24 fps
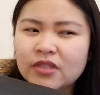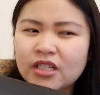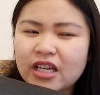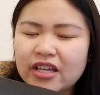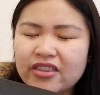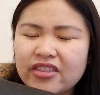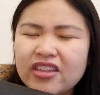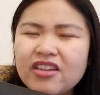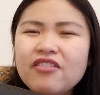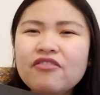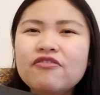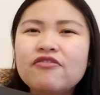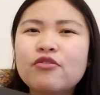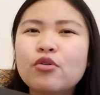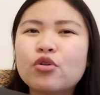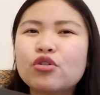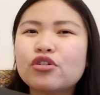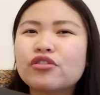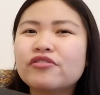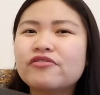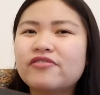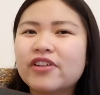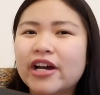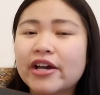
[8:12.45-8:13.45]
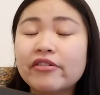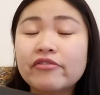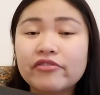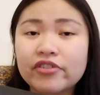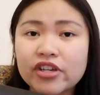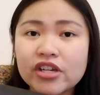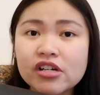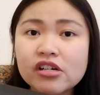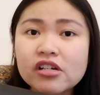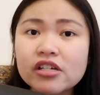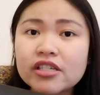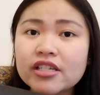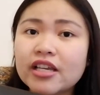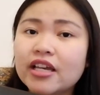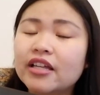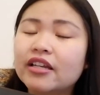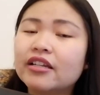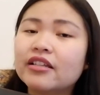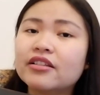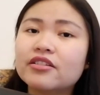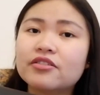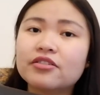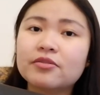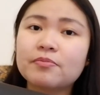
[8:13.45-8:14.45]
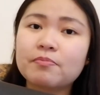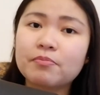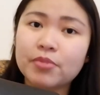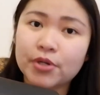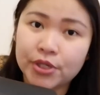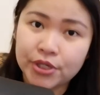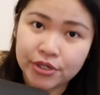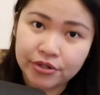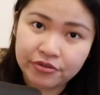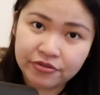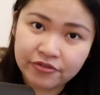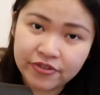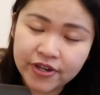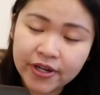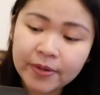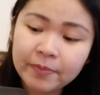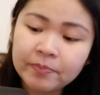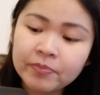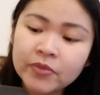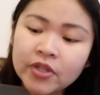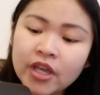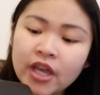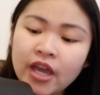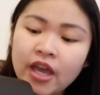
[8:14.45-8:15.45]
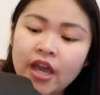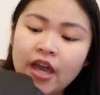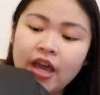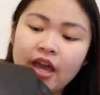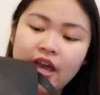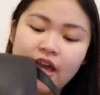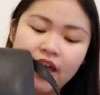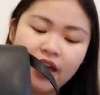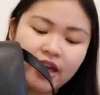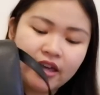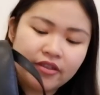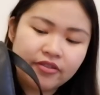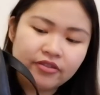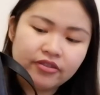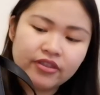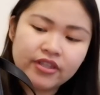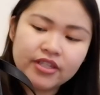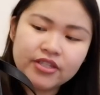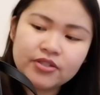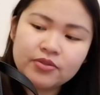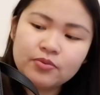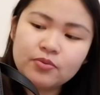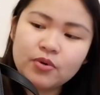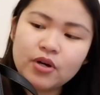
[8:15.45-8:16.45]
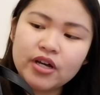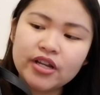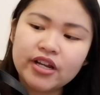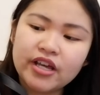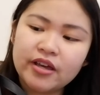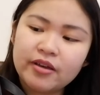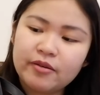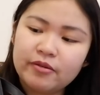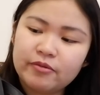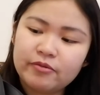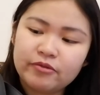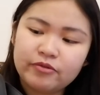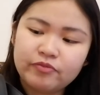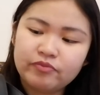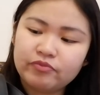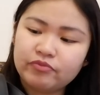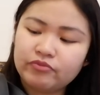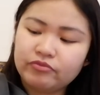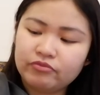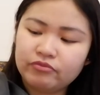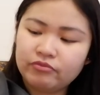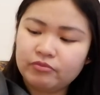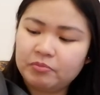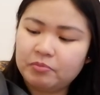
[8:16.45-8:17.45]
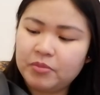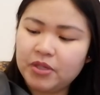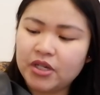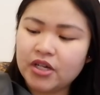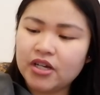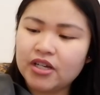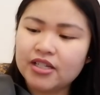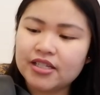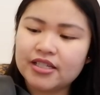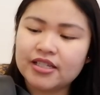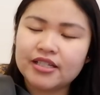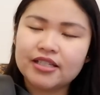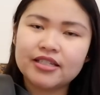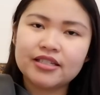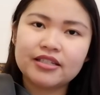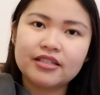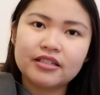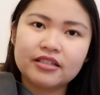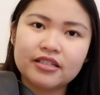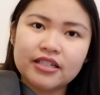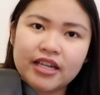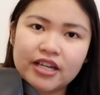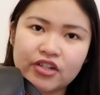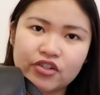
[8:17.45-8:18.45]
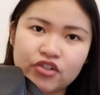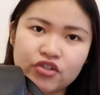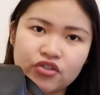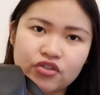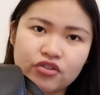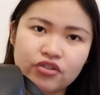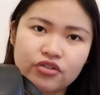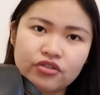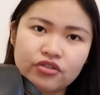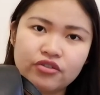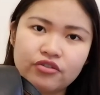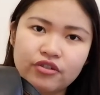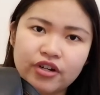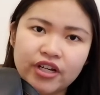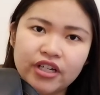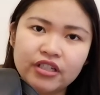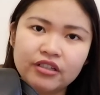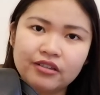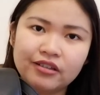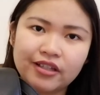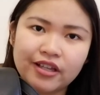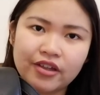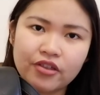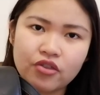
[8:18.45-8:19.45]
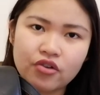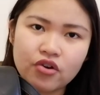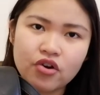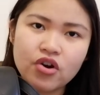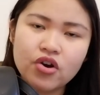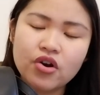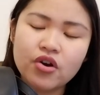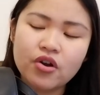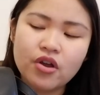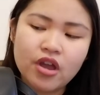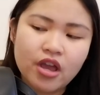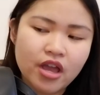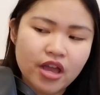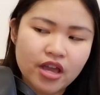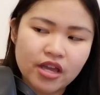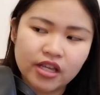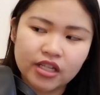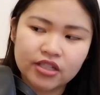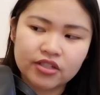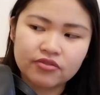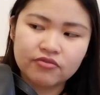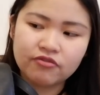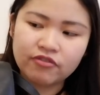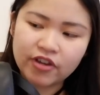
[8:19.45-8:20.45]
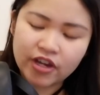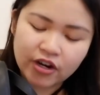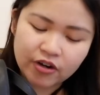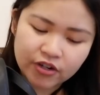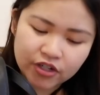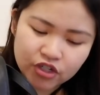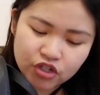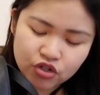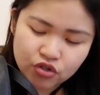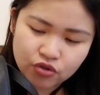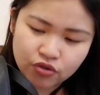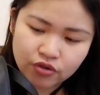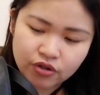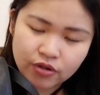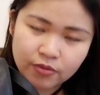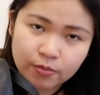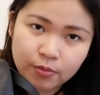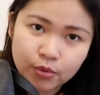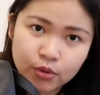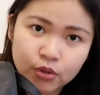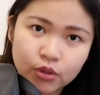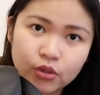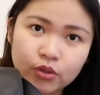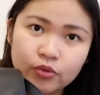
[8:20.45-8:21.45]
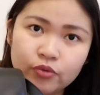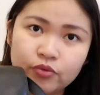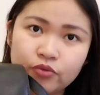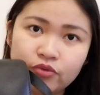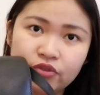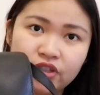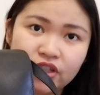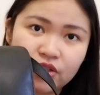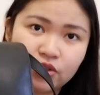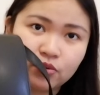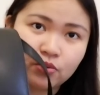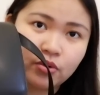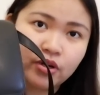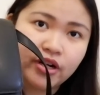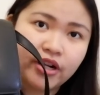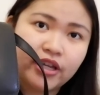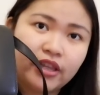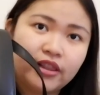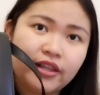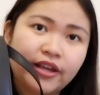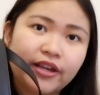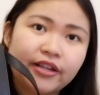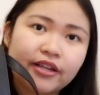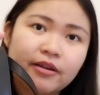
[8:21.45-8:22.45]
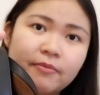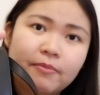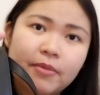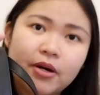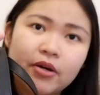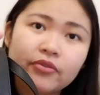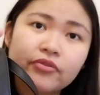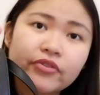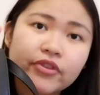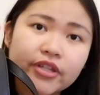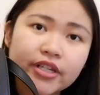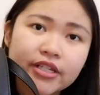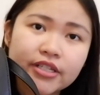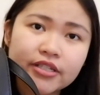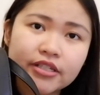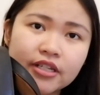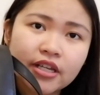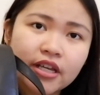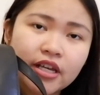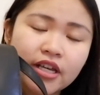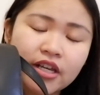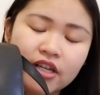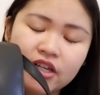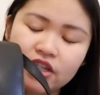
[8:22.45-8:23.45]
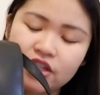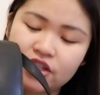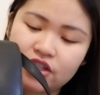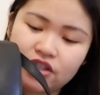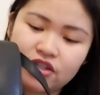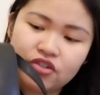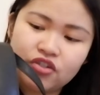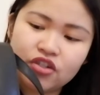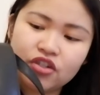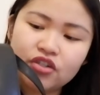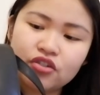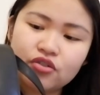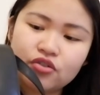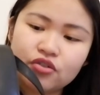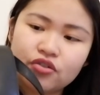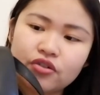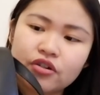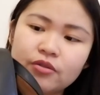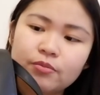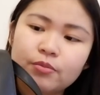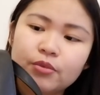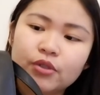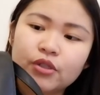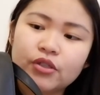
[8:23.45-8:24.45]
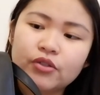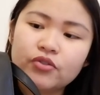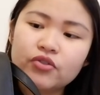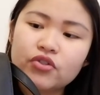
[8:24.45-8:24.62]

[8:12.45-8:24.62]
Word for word: I think four or five years, and it's perfect. And this one, um, because it's the textured grain leather, it's very durable. That's what I like about this. It's just durable.